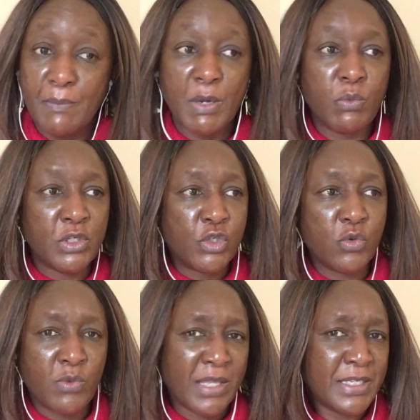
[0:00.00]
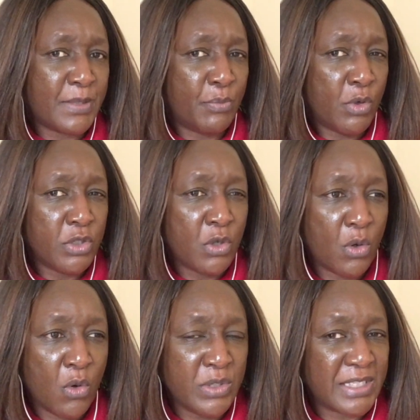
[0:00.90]
but wouldn't you rather support your
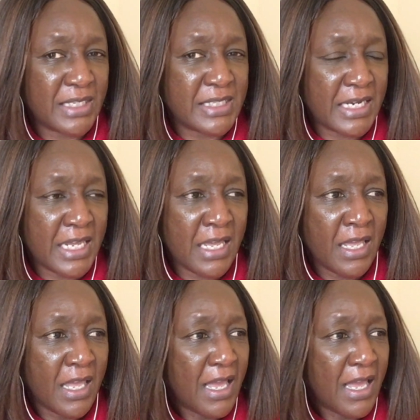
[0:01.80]
own Tanzania